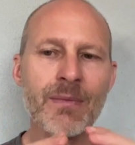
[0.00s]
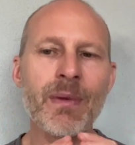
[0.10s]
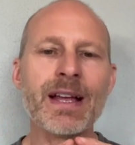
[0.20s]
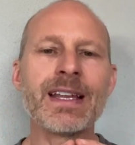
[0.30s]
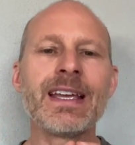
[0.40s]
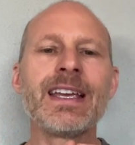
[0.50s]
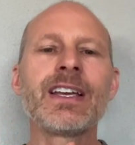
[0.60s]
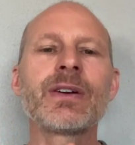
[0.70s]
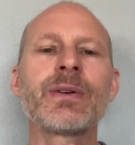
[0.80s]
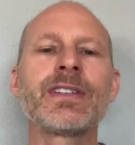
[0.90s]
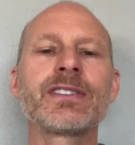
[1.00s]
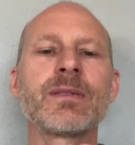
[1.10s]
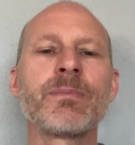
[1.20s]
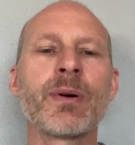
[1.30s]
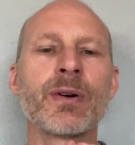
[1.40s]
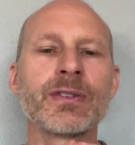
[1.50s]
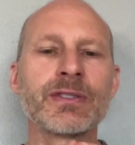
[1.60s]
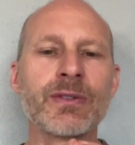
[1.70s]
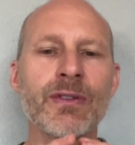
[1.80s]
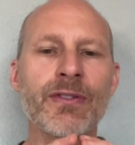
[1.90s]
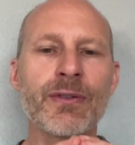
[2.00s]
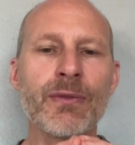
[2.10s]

might increase the personal